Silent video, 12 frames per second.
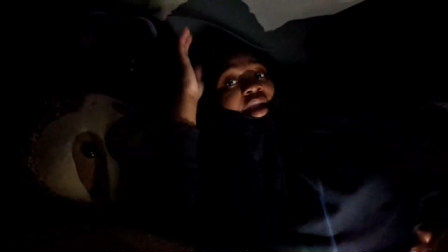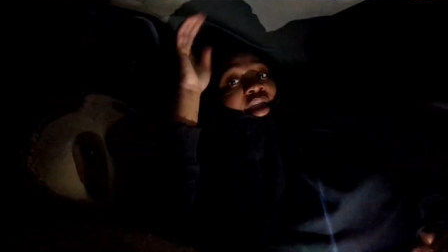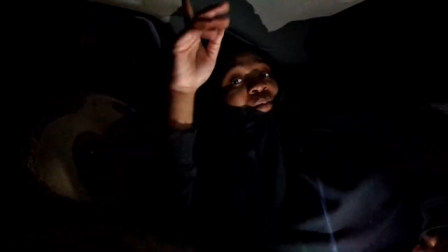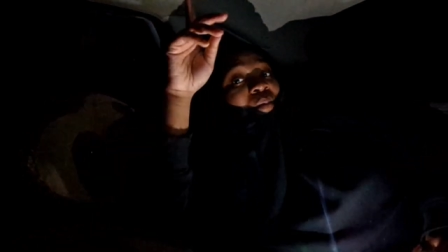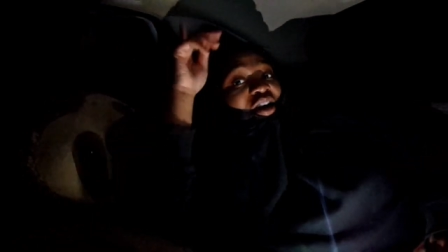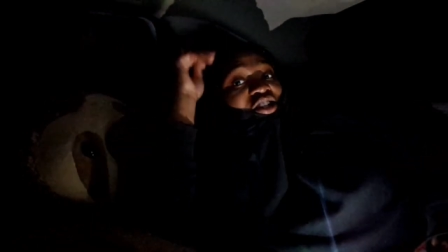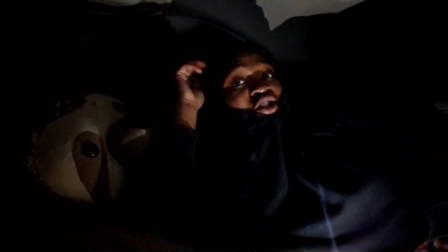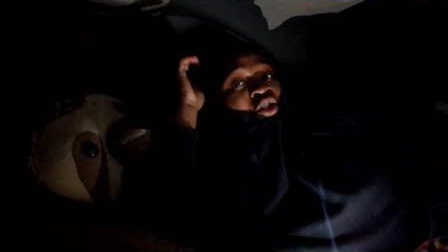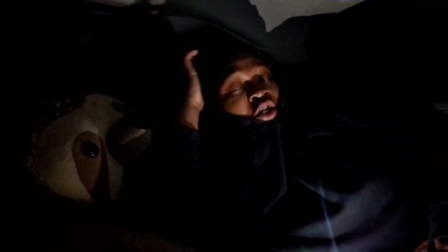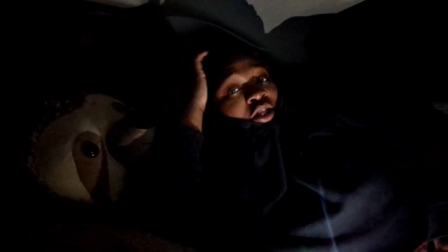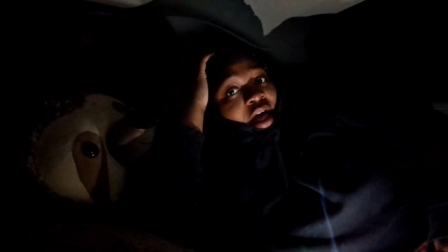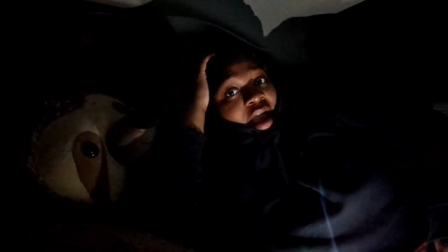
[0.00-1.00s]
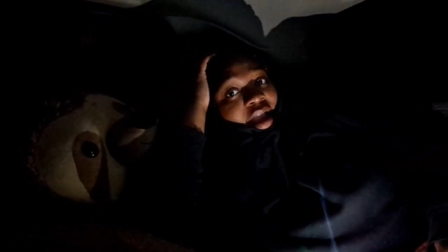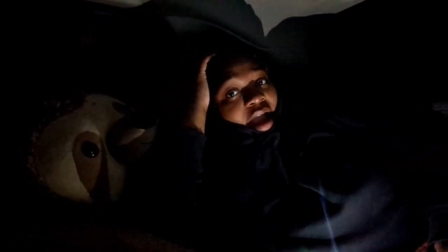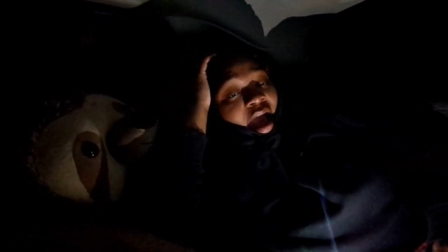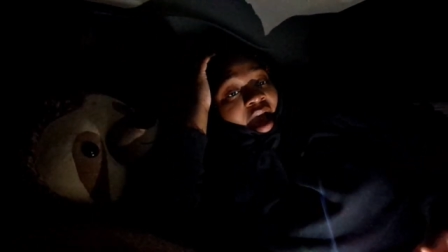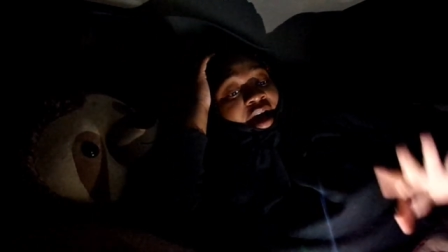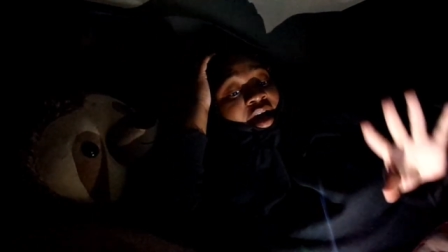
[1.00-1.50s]
and make sure, like,
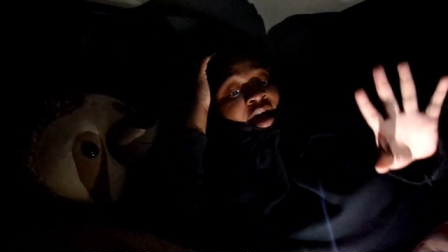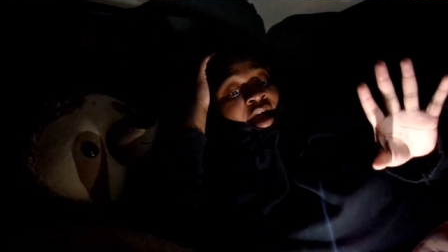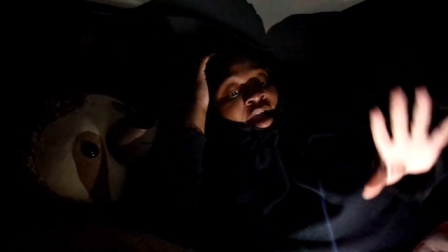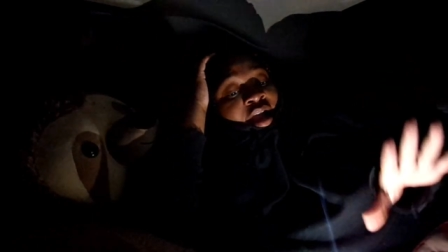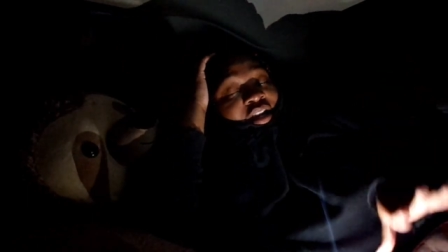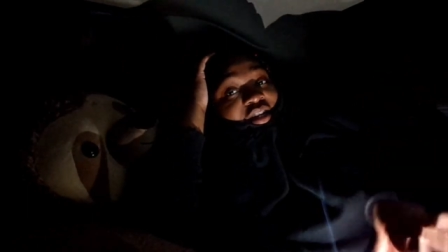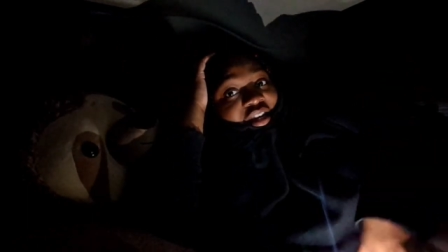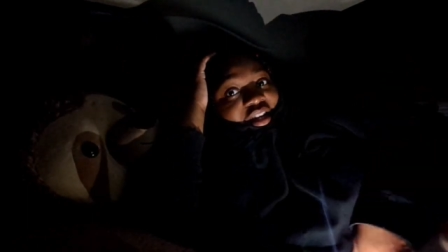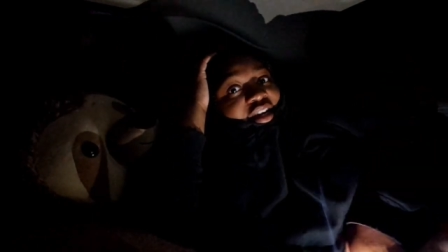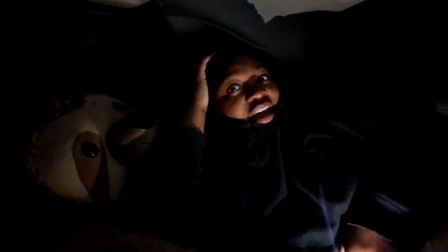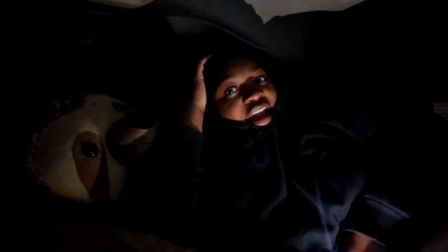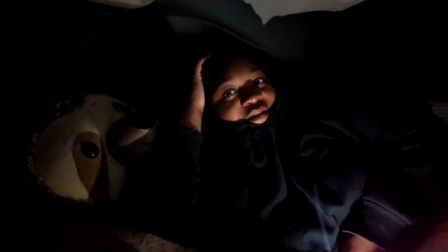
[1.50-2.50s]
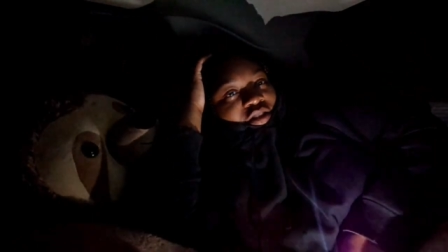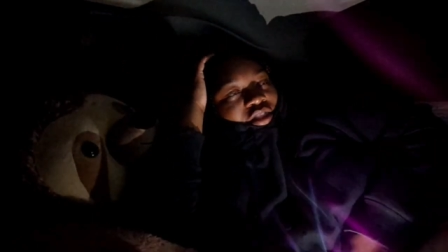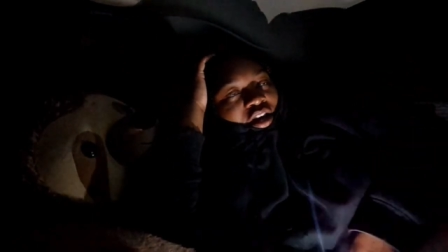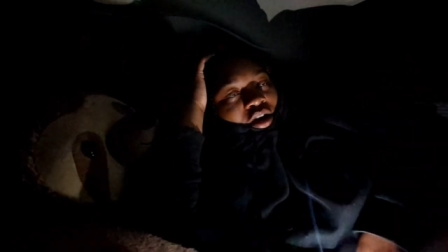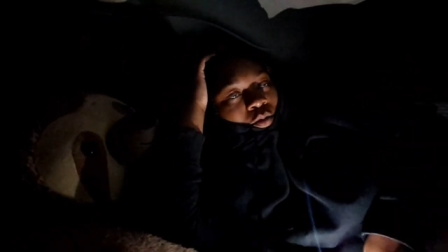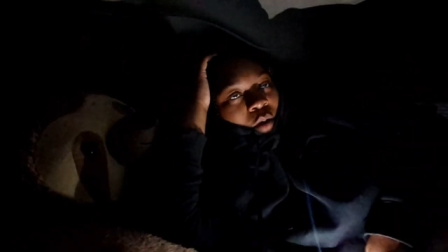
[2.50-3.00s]
I did
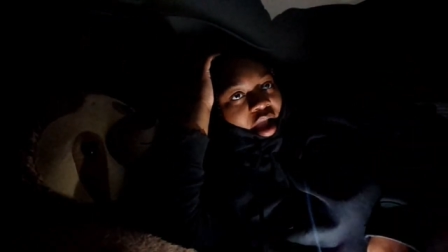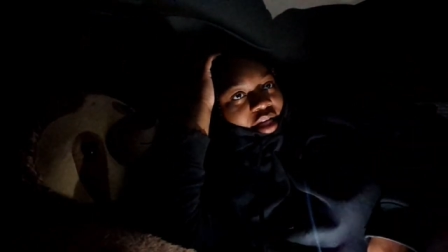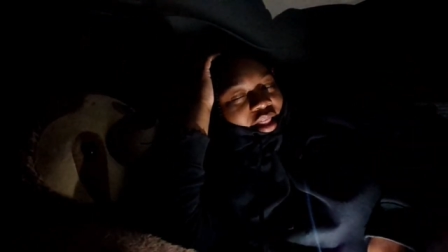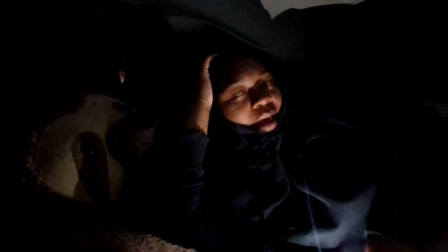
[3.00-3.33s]
everything right like